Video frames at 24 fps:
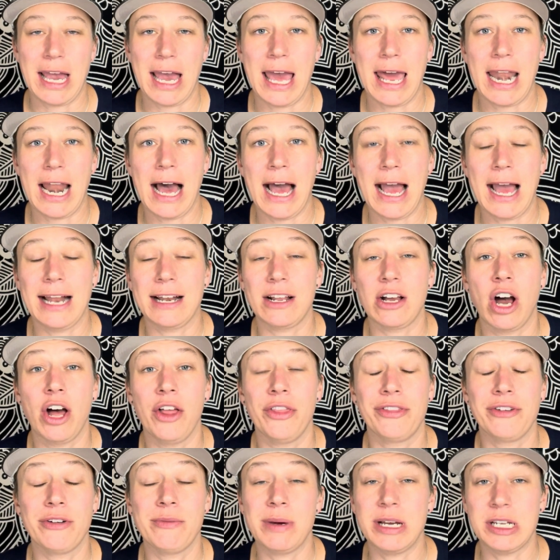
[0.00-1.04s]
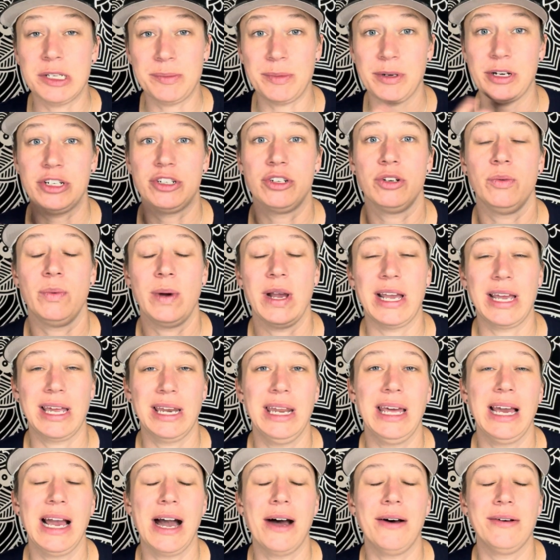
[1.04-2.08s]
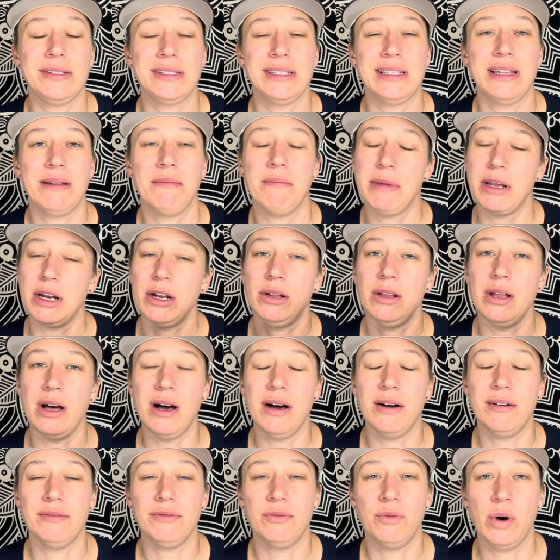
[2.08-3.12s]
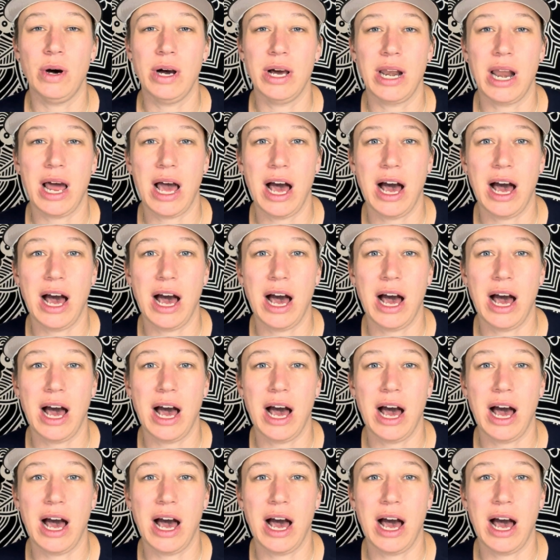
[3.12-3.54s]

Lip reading: and I had gone through my spiritual awakening. I was in the middle of what